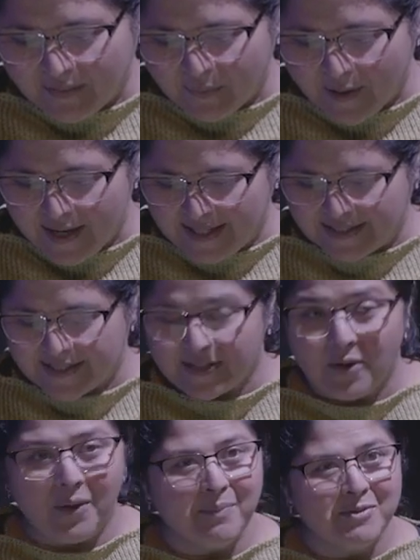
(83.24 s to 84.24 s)
Right,
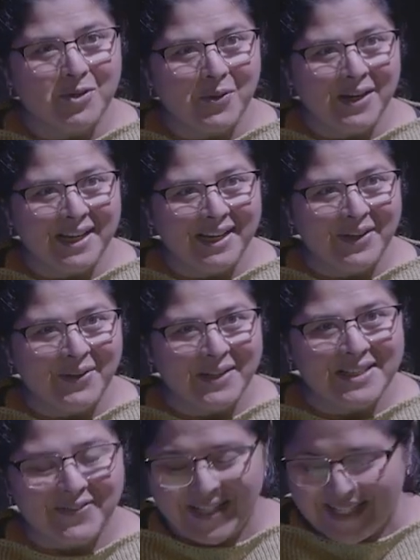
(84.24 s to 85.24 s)
so I'm joining you,
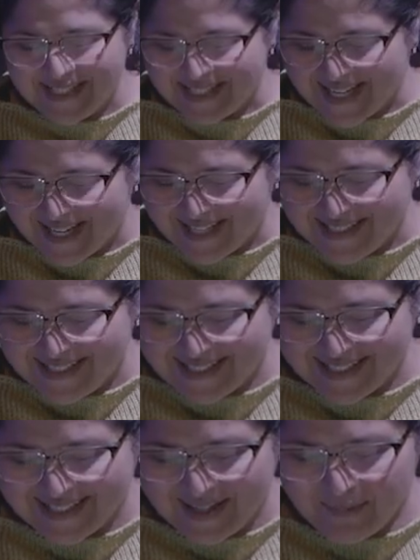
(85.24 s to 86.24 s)
as Vicki said,
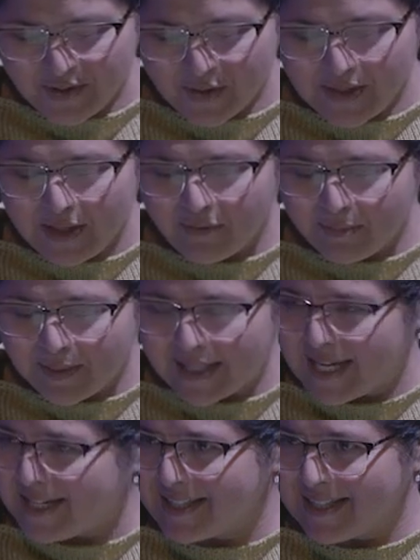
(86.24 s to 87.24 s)
I'm joining you from the
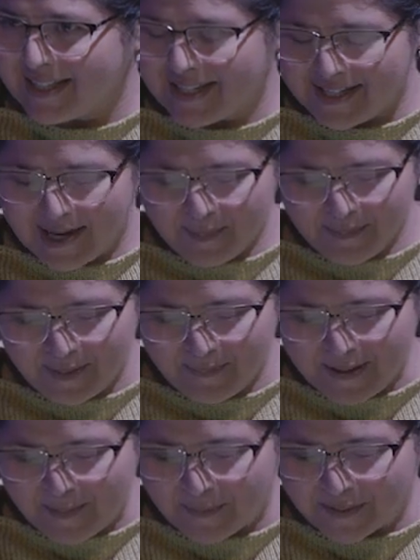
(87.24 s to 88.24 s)
land of the Lenape
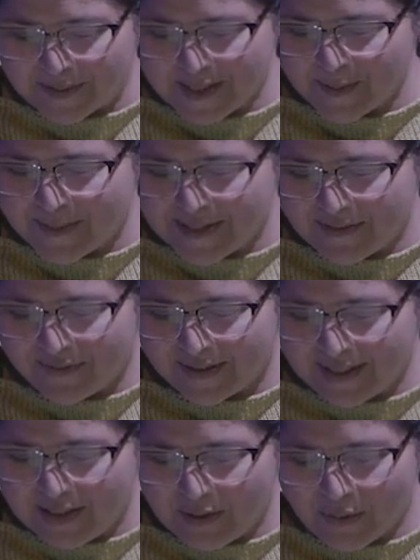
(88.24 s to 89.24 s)
people, and
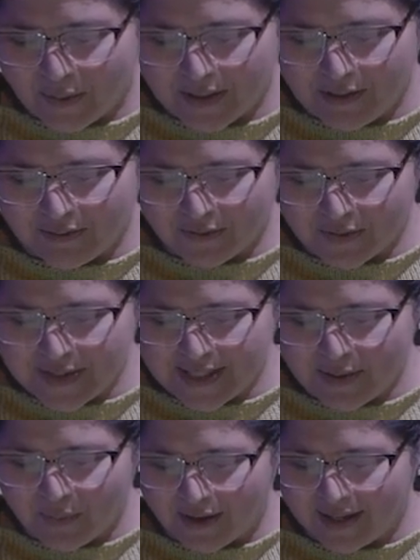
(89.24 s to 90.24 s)
specifically New York
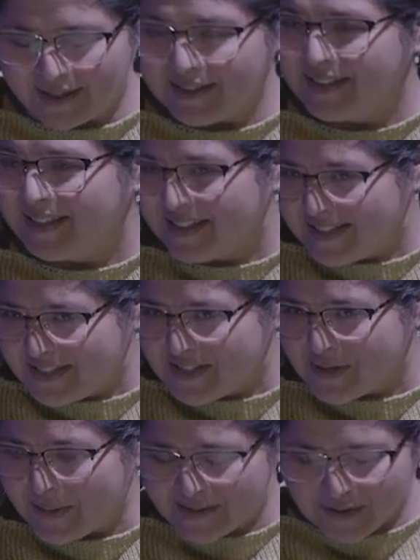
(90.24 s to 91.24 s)
University, where I
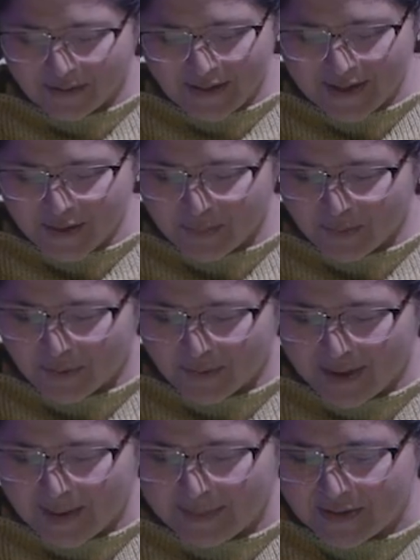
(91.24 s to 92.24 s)
direct our graduate
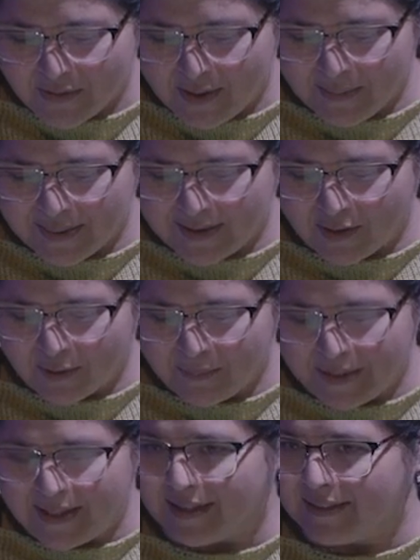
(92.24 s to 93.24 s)
program in drama therapy.